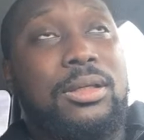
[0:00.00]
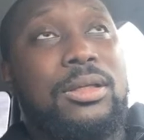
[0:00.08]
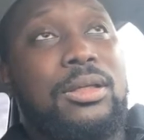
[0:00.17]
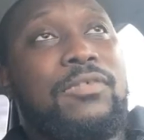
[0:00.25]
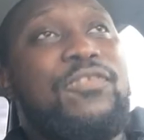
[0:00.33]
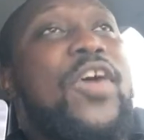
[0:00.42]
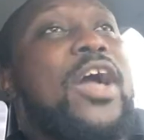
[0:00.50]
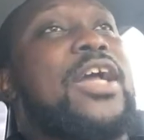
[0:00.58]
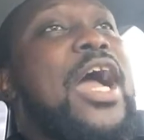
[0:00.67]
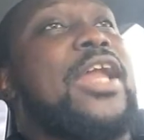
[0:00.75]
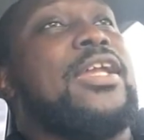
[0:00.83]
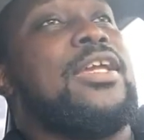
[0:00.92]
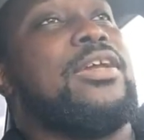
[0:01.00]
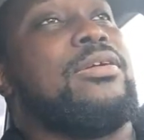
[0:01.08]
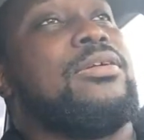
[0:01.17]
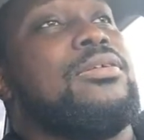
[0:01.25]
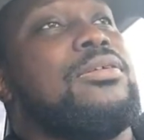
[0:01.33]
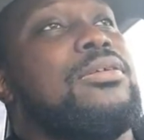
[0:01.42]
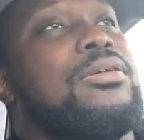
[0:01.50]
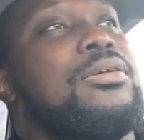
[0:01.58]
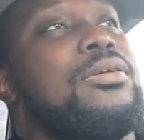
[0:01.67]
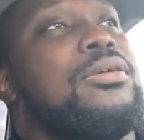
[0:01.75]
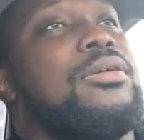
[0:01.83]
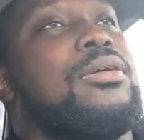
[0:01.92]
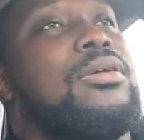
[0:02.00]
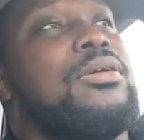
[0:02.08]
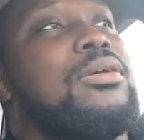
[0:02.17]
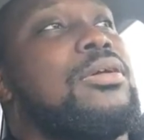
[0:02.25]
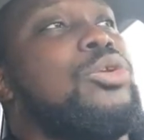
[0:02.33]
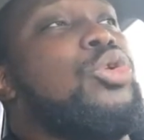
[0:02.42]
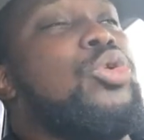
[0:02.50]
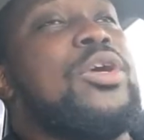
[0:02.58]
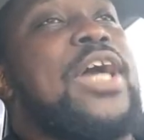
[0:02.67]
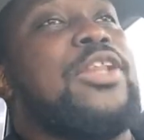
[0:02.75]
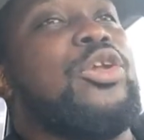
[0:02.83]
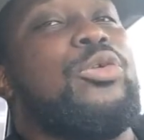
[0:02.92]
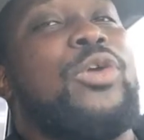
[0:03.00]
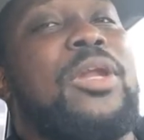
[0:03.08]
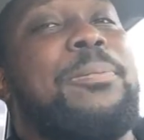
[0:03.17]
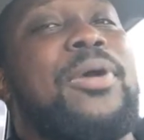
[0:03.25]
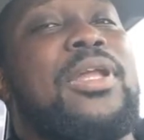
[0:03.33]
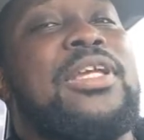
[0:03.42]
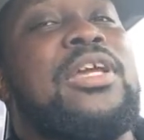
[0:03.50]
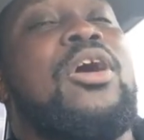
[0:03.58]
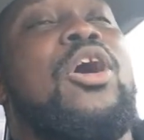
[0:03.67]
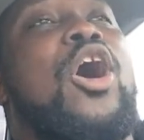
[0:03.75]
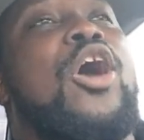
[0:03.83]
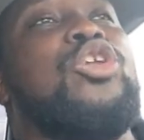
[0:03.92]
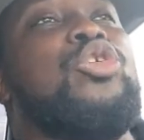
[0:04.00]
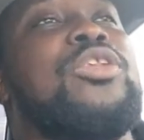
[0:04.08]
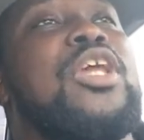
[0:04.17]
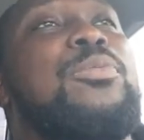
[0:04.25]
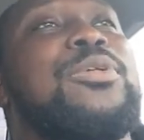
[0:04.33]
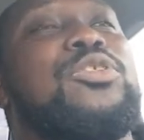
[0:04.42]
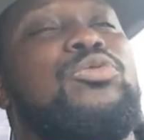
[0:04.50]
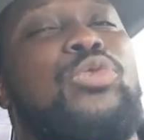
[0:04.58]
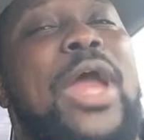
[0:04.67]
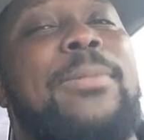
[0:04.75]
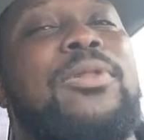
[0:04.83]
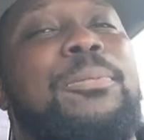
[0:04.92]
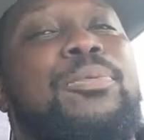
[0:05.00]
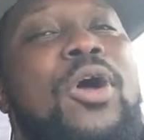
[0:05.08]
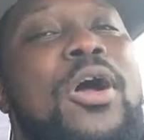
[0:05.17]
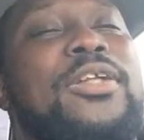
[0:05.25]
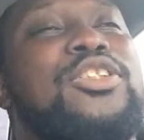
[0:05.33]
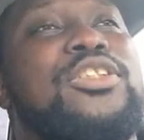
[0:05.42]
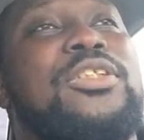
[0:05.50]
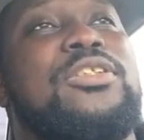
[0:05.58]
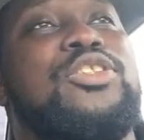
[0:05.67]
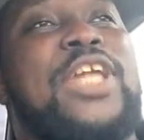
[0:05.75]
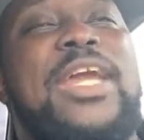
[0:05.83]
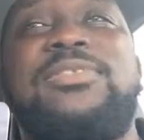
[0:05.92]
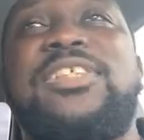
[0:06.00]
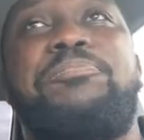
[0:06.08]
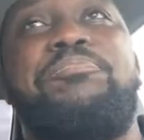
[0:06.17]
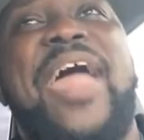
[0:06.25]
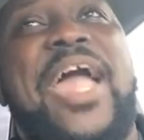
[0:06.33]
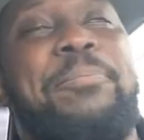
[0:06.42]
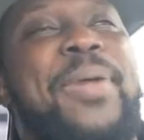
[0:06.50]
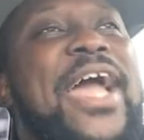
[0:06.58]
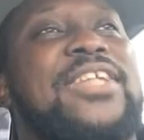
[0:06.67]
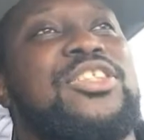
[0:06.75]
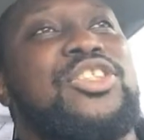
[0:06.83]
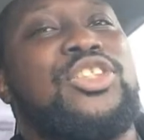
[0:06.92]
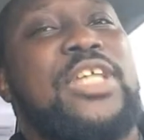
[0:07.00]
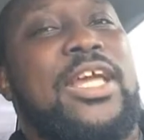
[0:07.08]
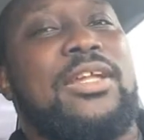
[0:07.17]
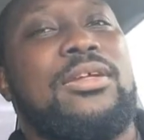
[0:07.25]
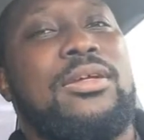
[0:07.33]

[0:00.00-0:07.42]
Fuck out of here. You don't got no credibility. All you did was grab LeBron James's backpacks and shit.